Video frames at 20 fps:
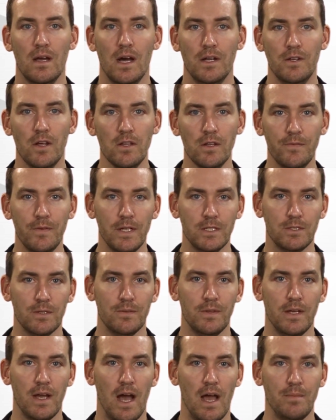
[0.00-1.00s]
Another feature of
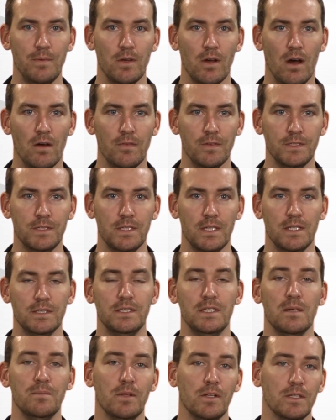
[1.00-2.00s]
the IP Office is
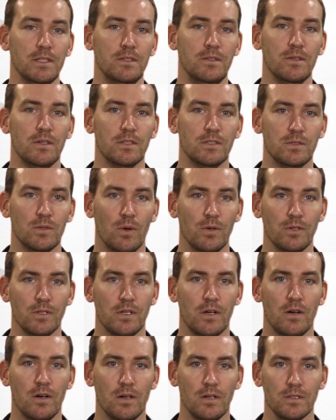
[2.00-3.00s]
the ability to control your
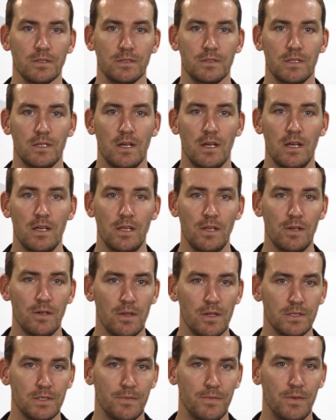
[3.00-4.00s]
calls. You can
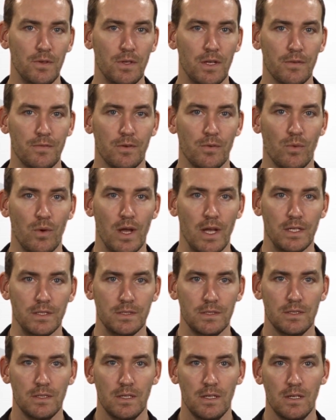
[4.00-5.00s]
do this a few different
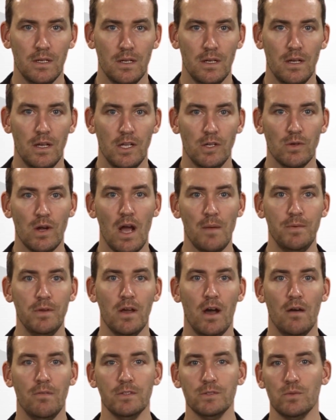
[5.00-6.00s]
ways. Your IP
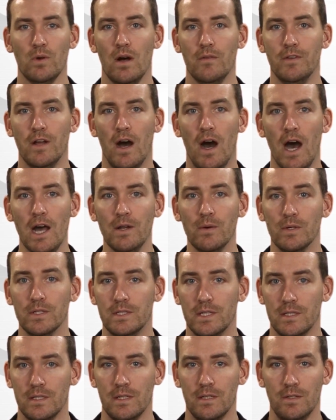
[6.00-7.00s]
Office will have an auto
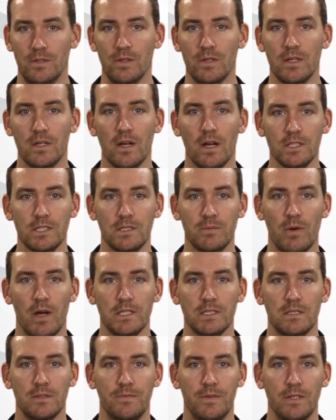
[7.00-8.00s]
attendant that you can
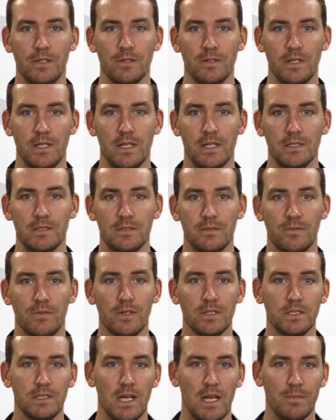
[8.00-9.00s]
customize to fit your needs. For
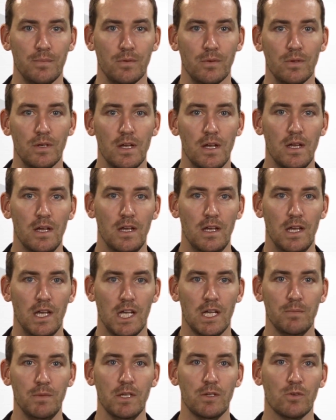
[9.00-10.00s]
example, it
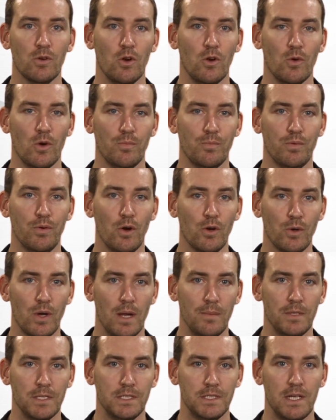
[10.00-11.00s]
can be
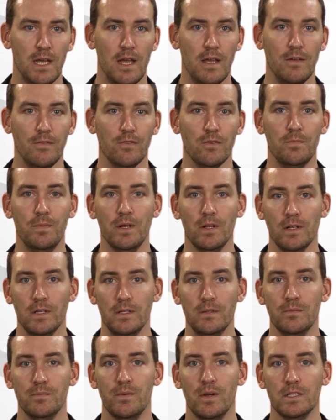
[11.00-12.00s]
programmed to say, for
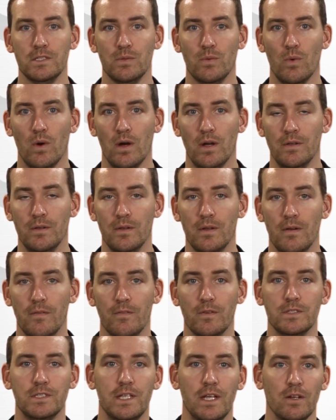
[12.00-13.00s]
billing, press 1,
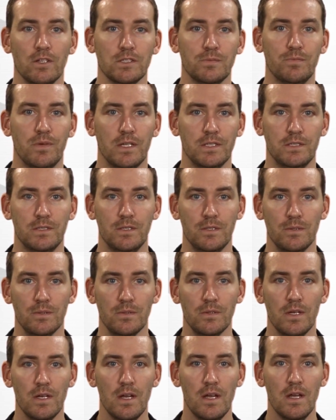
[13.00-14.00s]
for sales, press 2.